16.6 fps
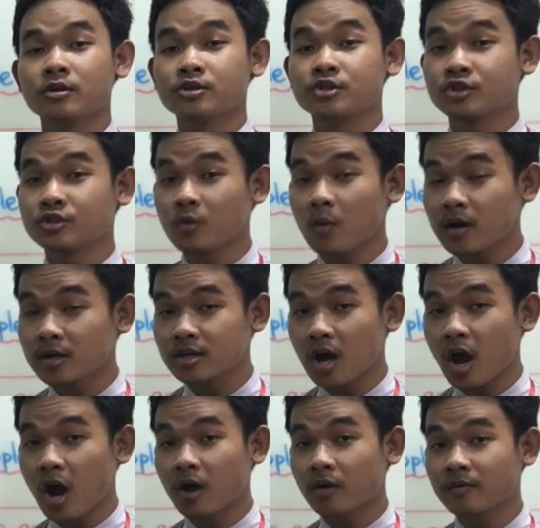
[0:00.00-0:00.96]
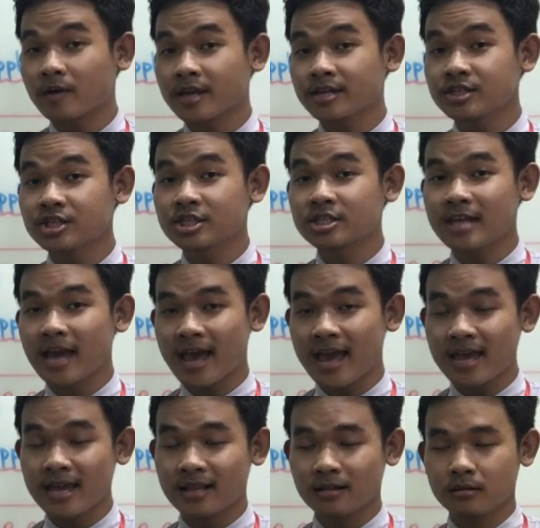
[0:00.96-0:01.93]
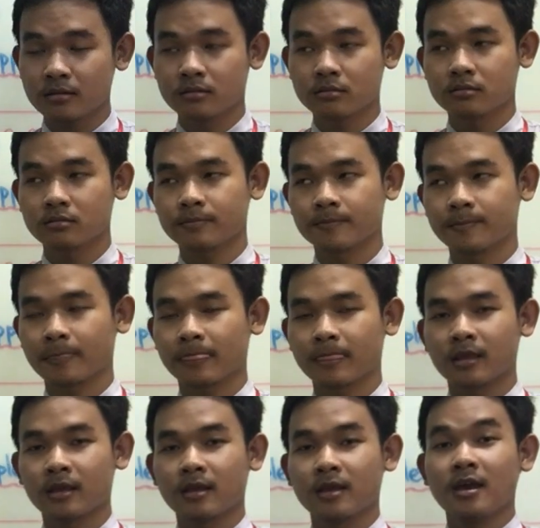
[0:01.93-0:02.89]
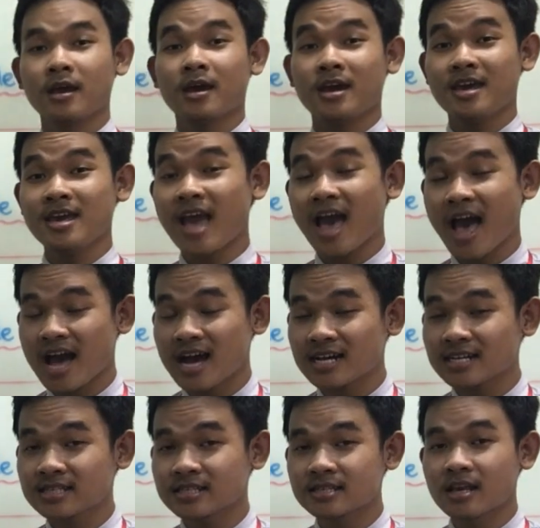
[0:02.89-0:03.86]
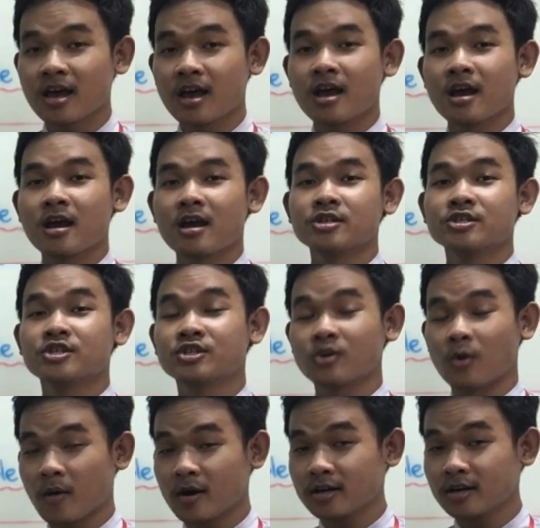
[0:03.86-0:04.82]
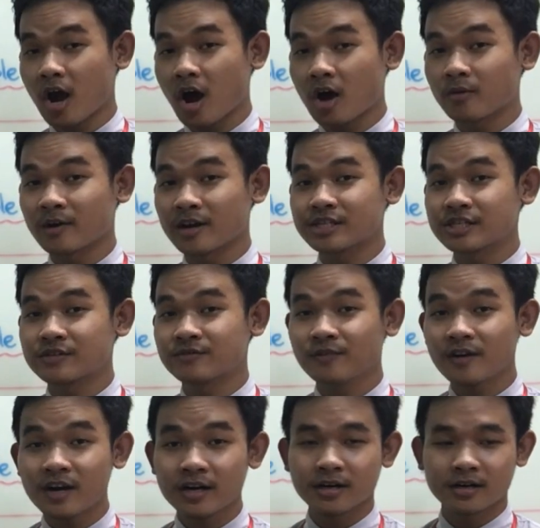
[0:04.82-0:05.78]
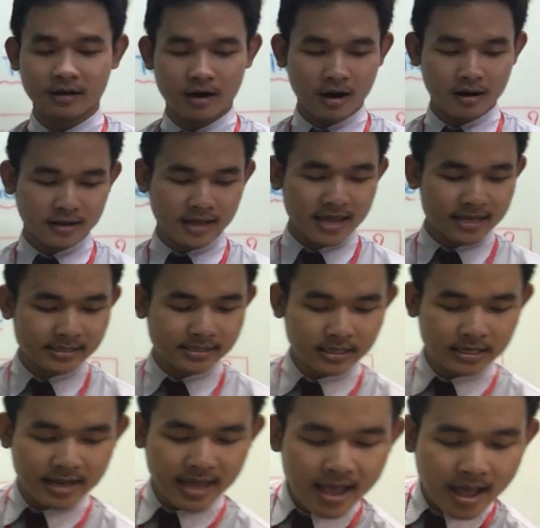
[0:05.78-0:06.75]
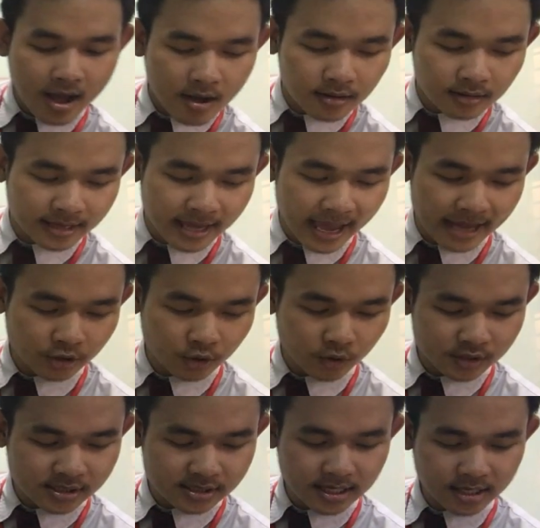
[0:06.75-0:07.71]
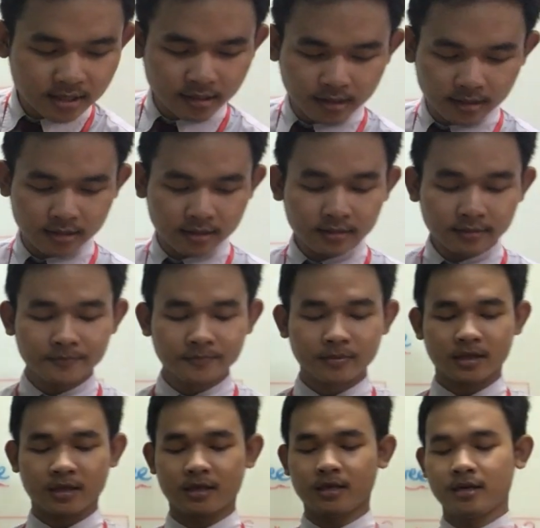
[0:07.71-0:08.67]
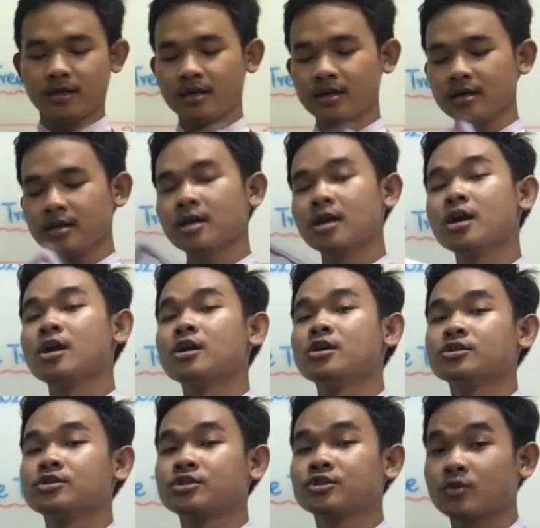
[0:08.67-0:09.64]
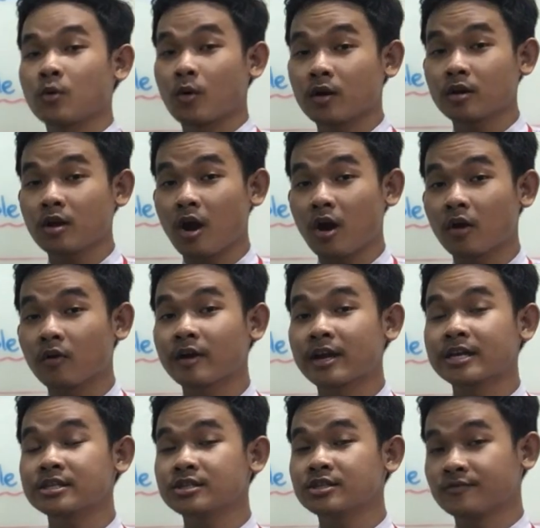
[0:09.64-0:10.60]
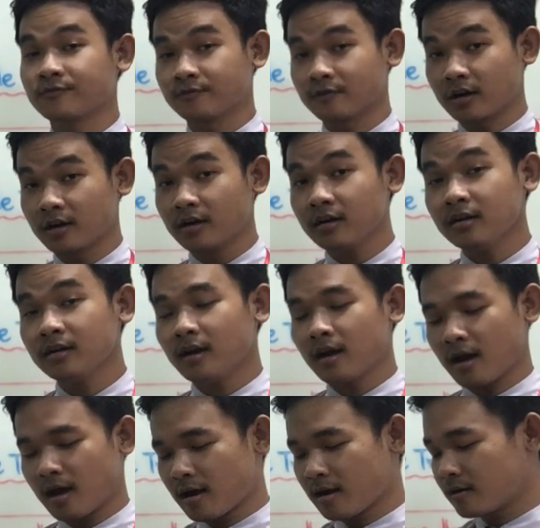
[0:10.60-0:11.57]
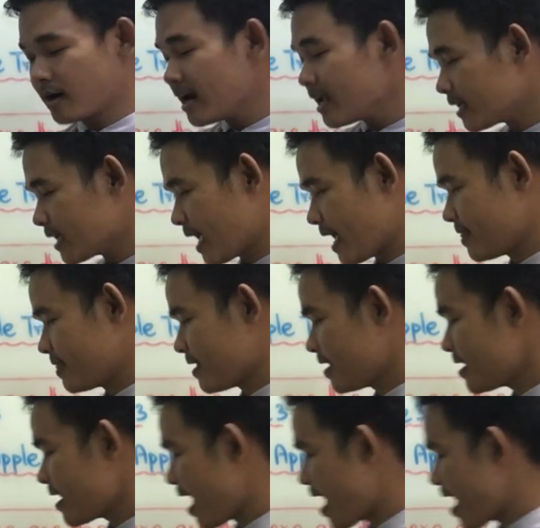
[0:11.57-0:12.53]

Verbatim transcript: short orange tail. He has short orange fur. Okay, so now get your sticker here, short orange fur. All right, and then